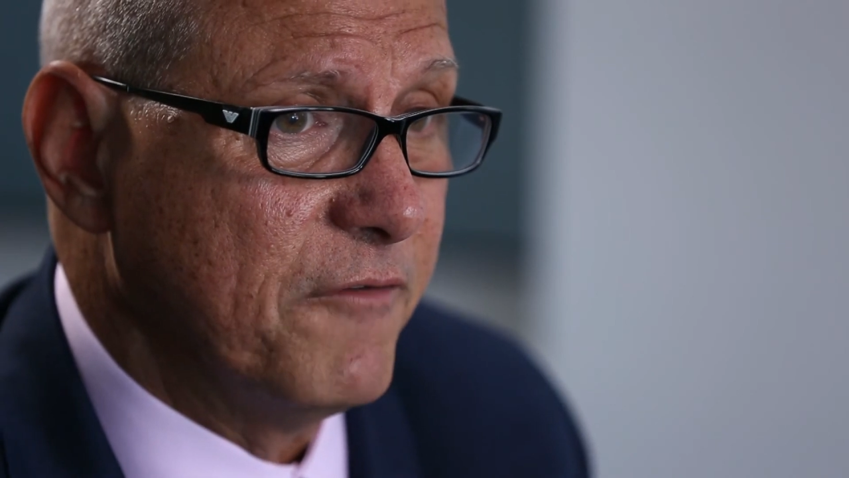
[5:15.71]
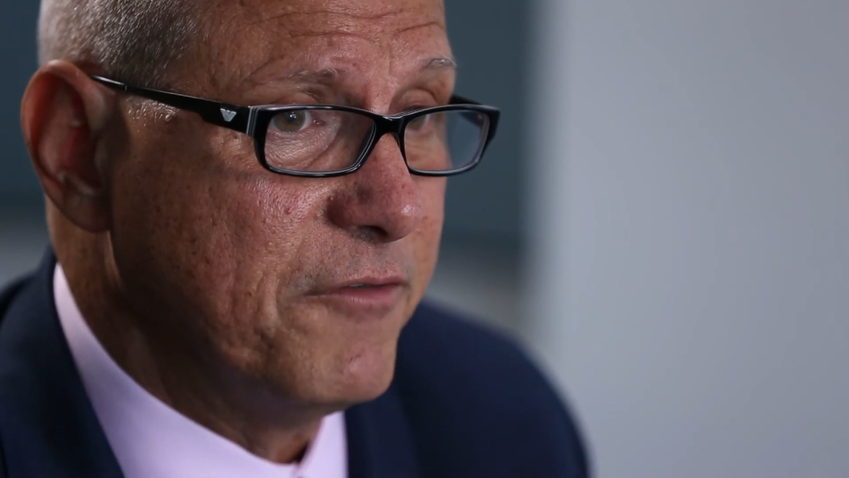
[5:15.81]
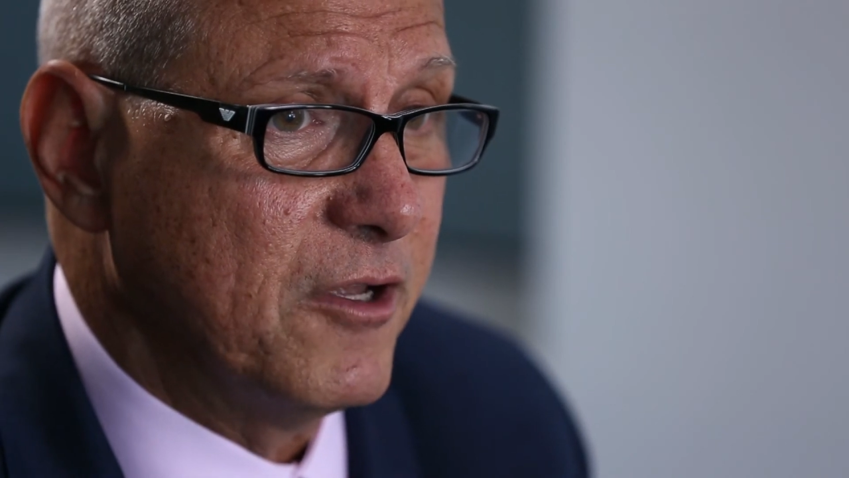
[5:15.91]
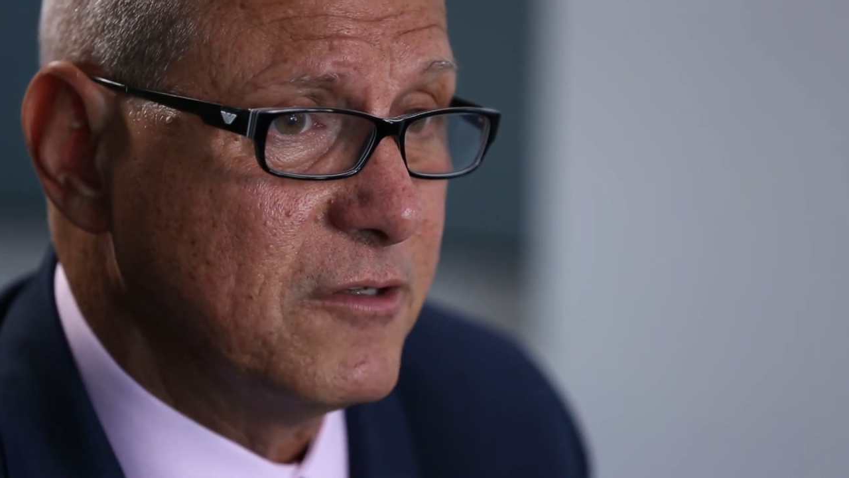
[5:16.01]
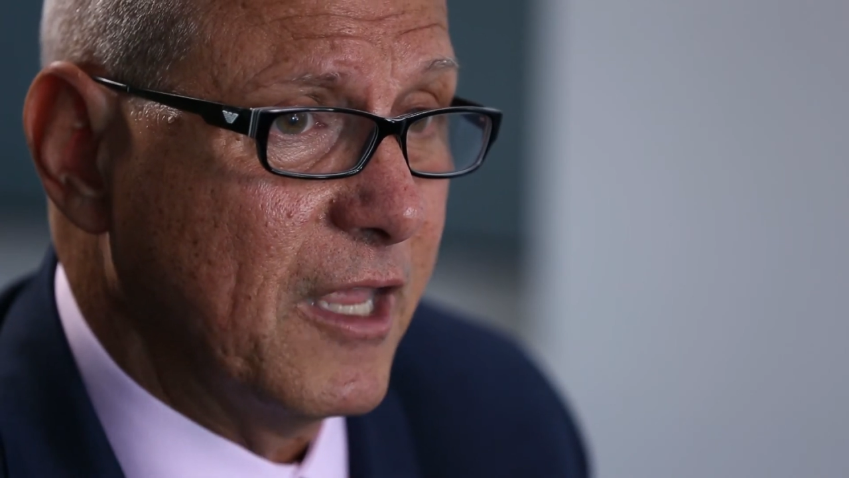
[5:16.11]

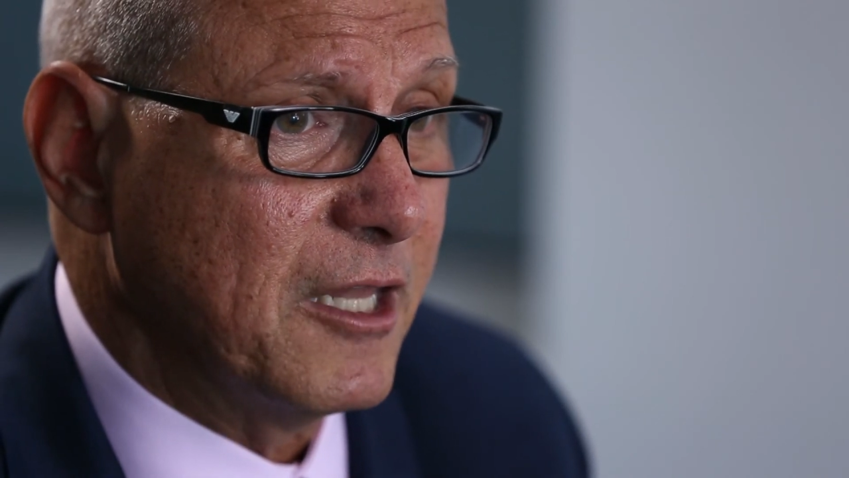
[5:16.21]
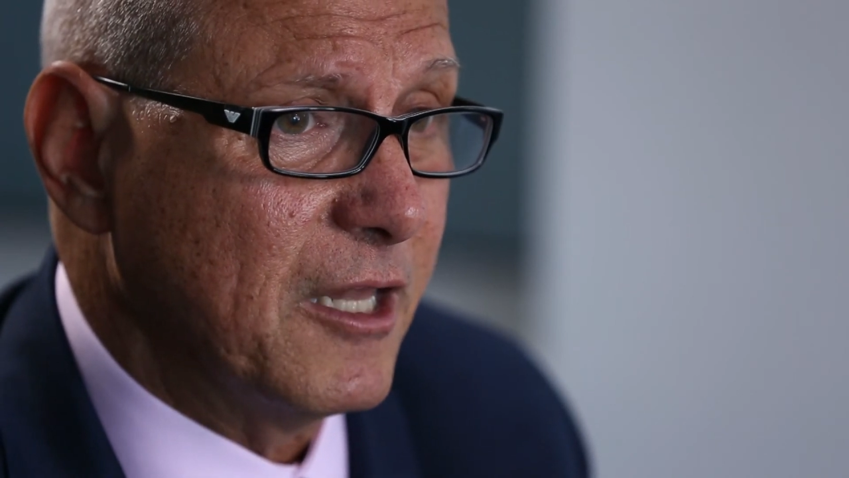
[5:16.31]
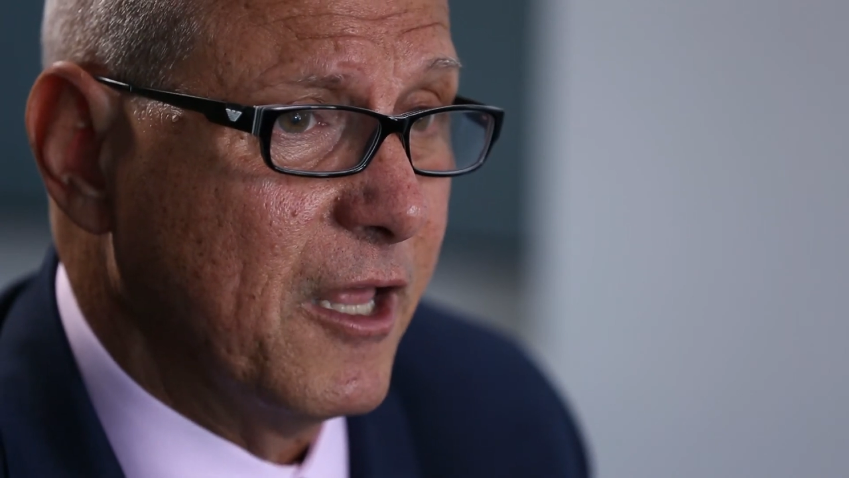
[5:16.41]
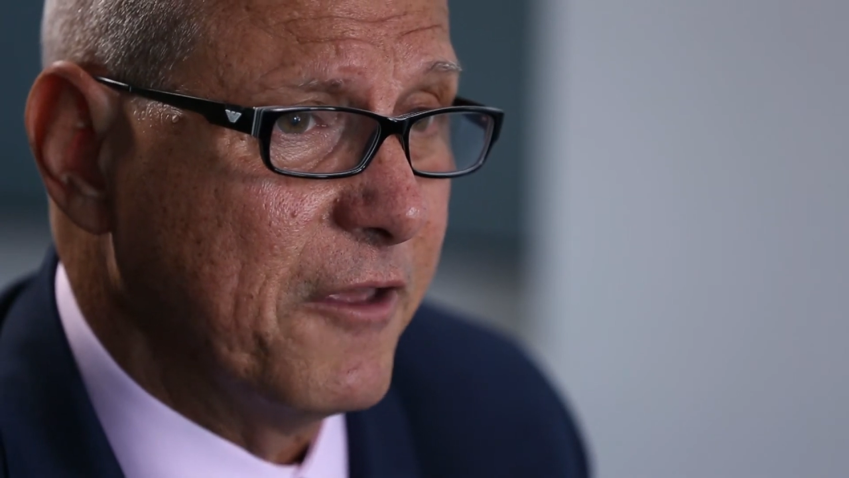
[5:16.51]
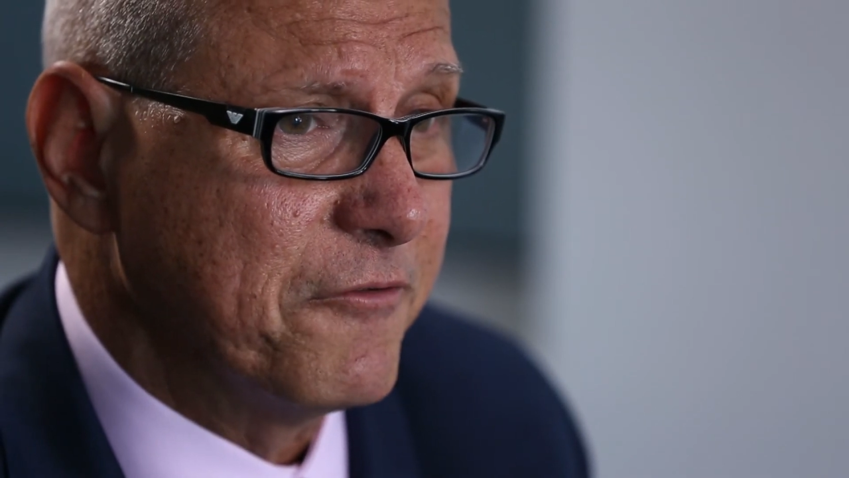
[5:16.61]
their daily
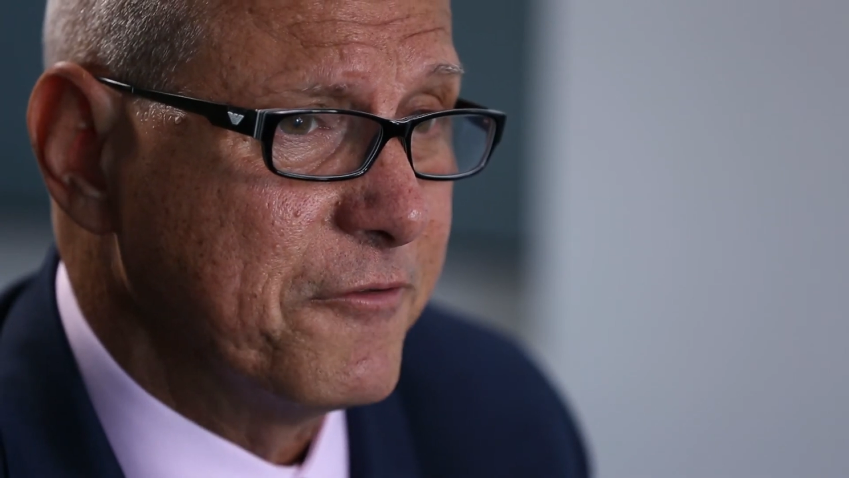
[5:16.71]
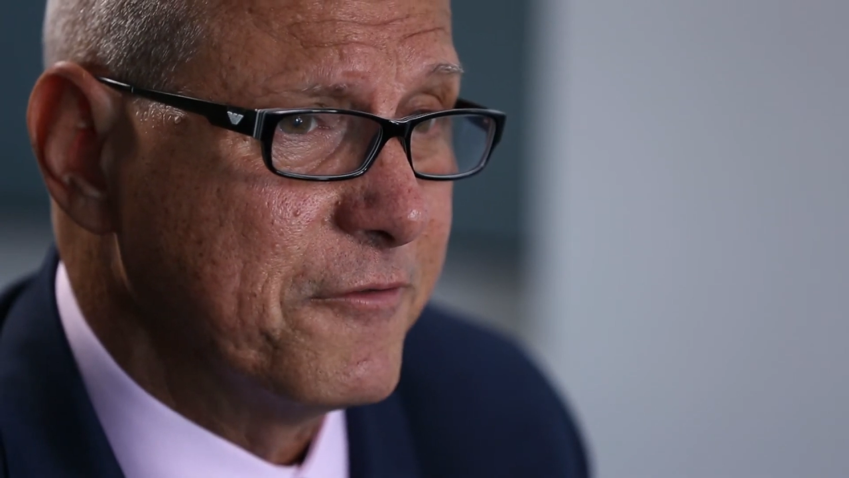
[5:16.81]
life.